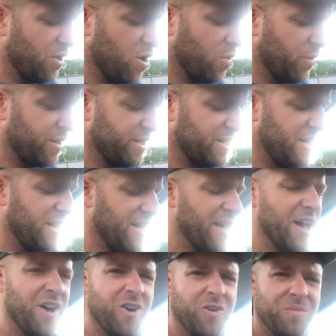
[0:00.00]
along with a
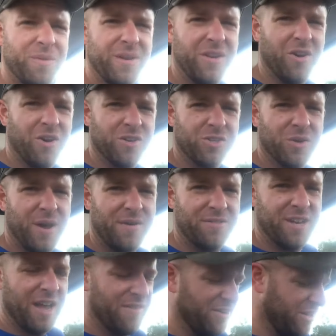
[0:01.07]
CDL, but you also have
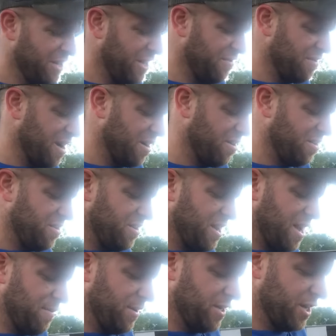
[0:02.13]
to have a clean record. You
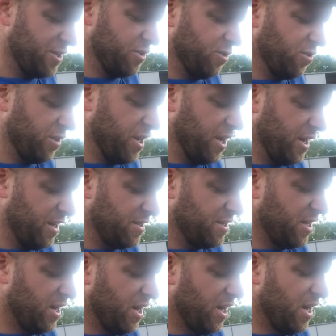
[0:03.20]
can't be touching little
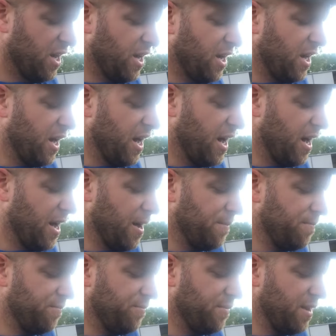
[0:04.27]
kids.
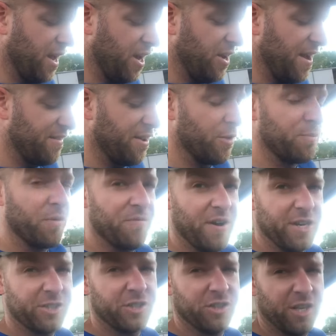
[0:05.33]
Um, and you have to have the
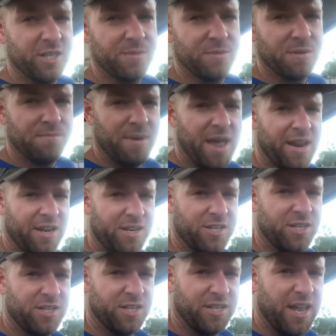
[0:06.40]
professionalism to
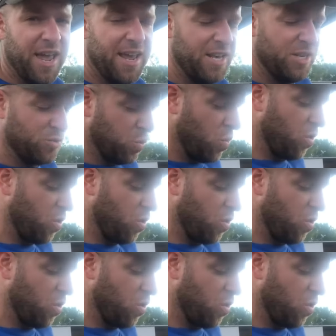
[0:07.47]
manage in today's